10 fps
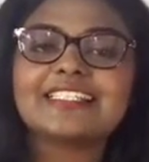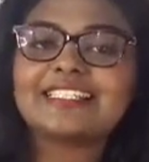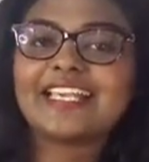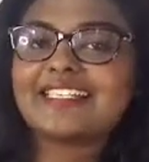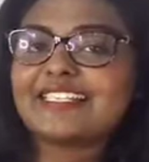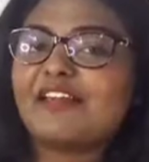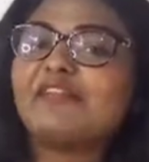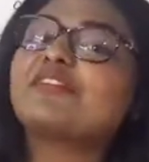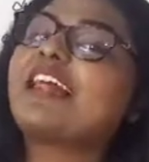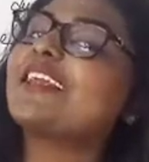Stay
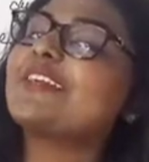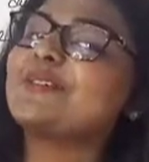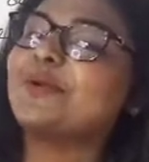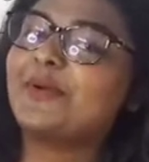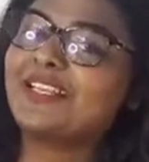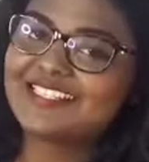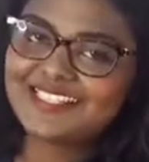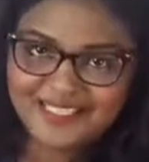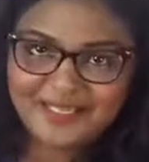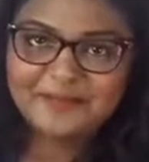safe. Thank you so much.